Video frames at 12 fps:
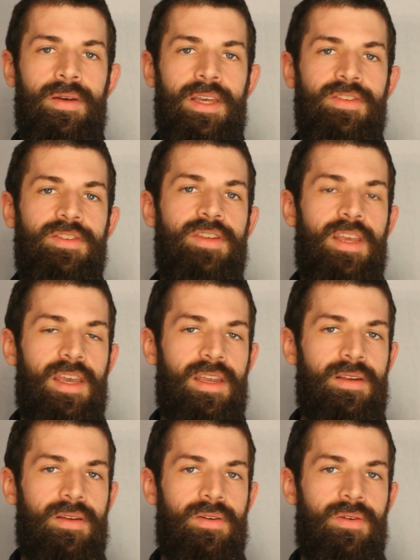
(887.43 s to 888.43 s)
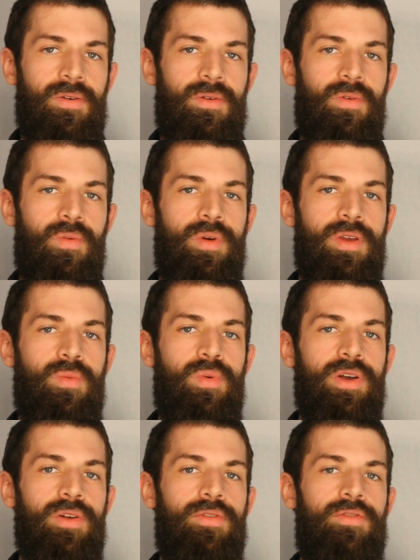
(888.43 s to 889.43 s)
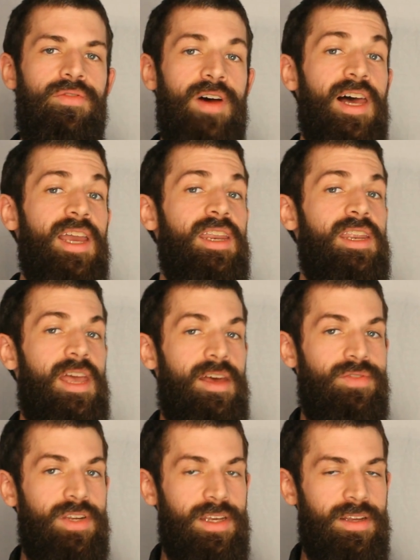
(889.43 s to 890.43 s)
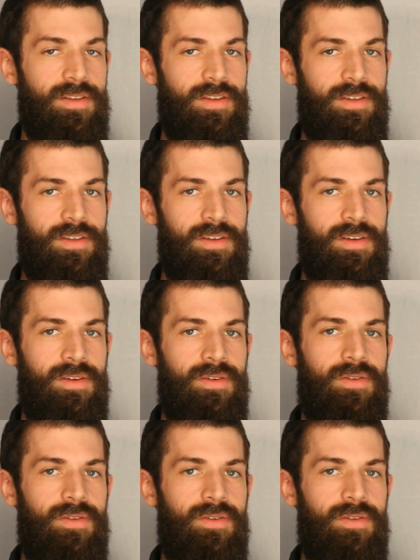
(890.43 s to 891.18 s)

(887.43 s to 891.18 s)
Instead, we will find evidence